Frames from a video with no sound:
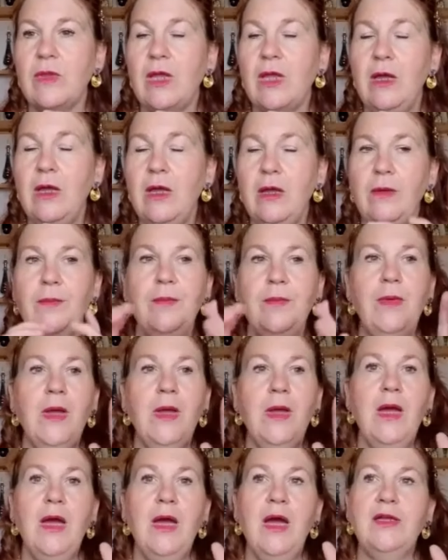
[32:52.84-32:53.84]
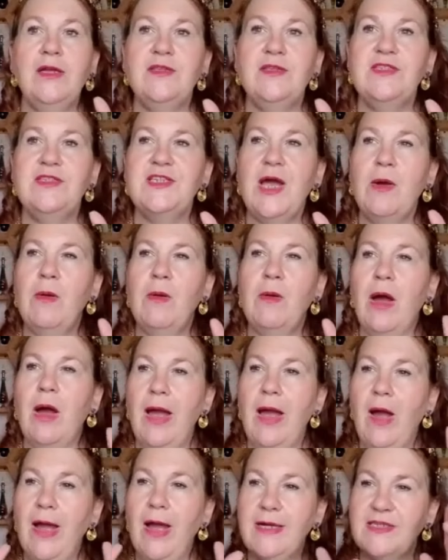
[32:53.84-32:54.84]
And so
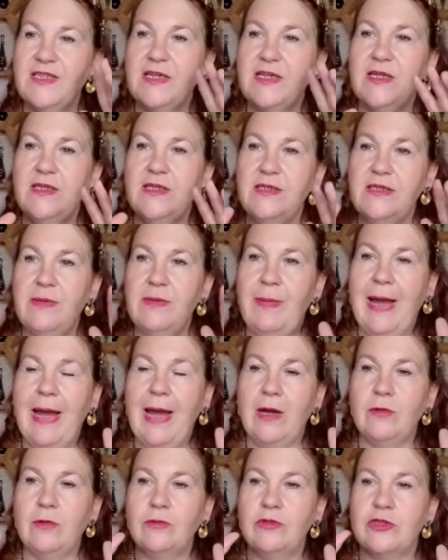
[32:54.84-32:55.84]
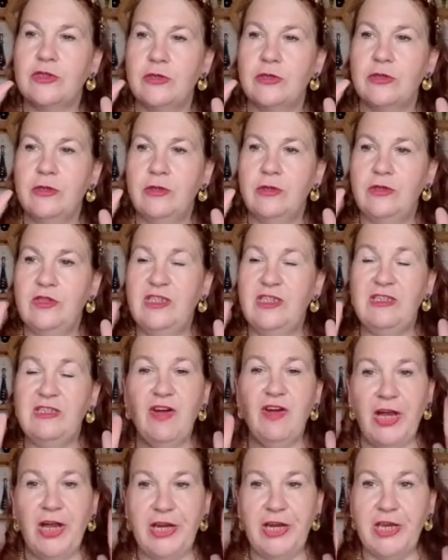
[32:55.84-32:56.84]
hexagons about
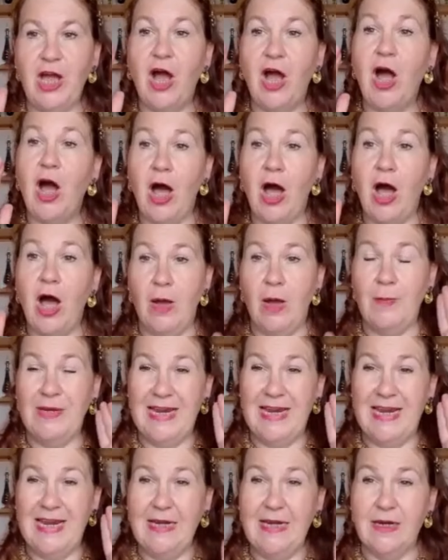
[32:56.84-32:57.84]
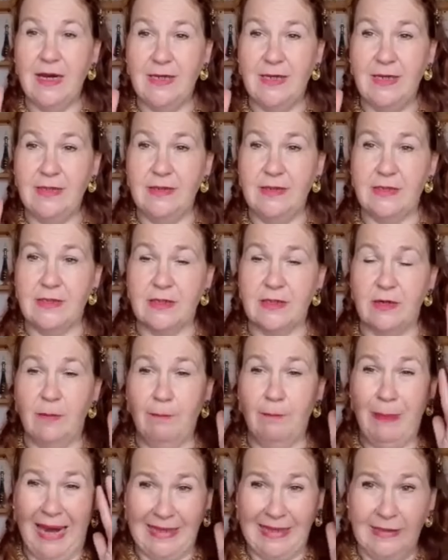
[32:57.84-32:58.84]
divine harmony and
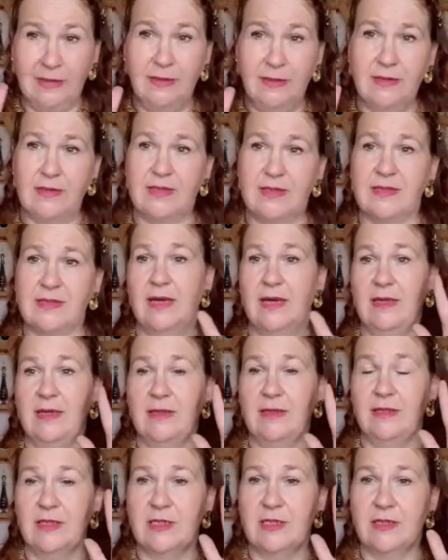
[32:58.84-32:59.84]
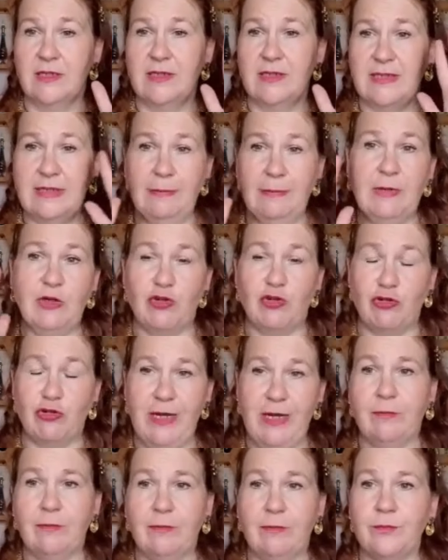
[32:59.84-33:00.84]
balance and
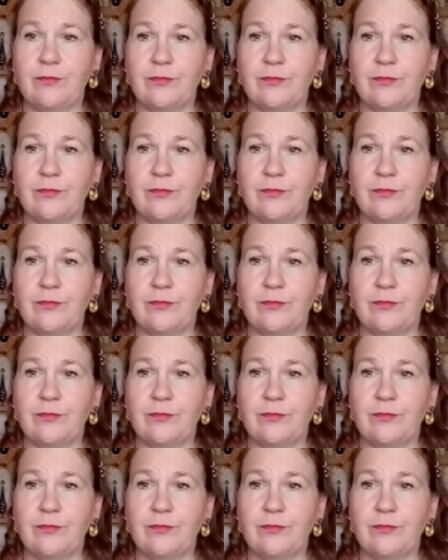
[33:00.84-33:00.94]
symmetry,